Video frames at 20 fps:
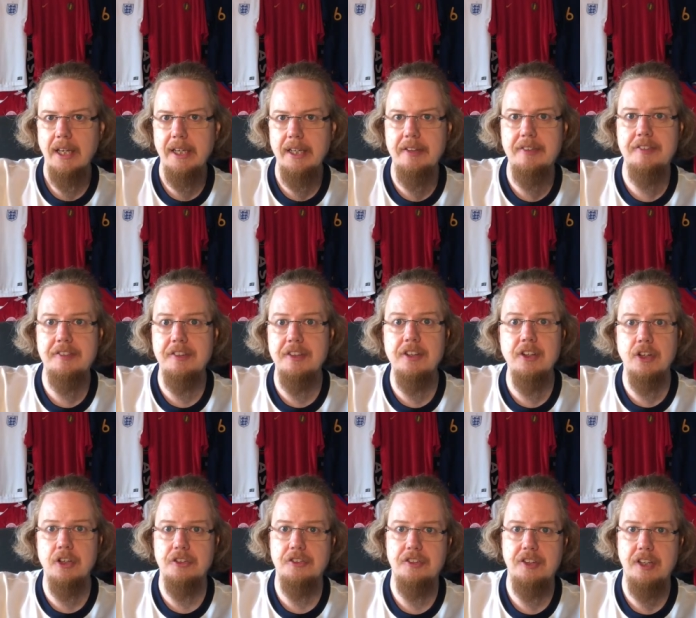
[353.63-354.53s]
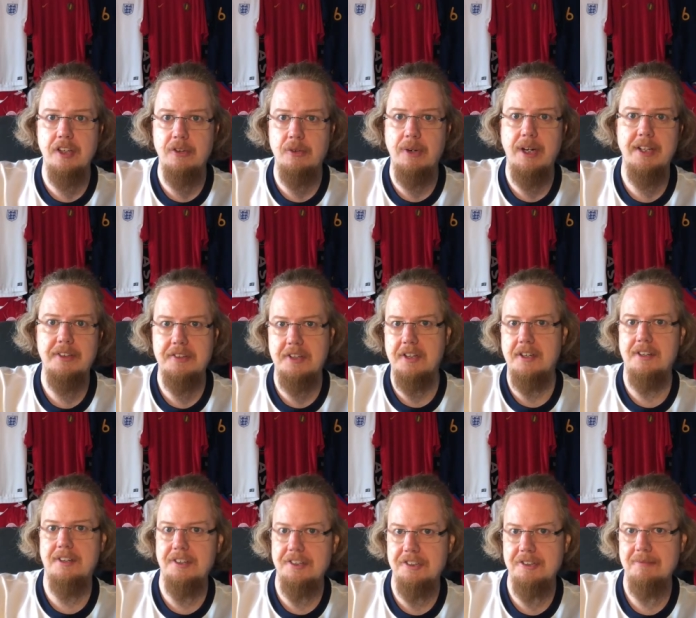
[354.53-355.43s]
It's not a red
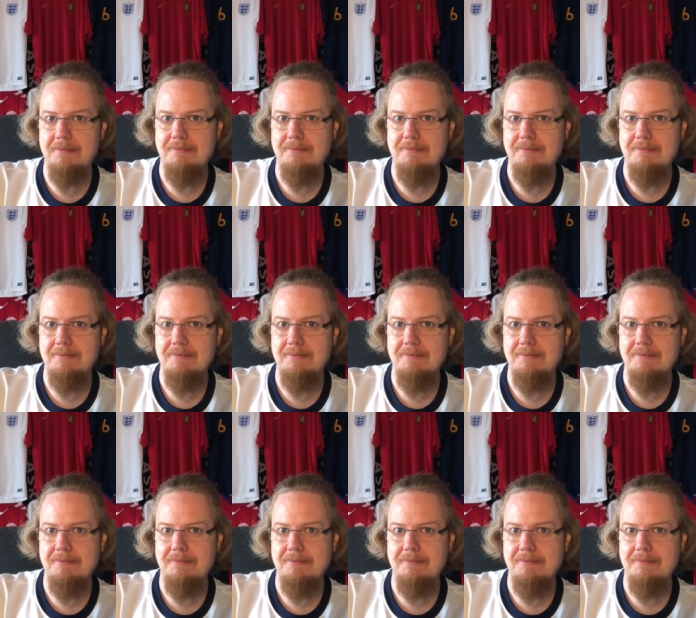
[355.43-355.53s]
card.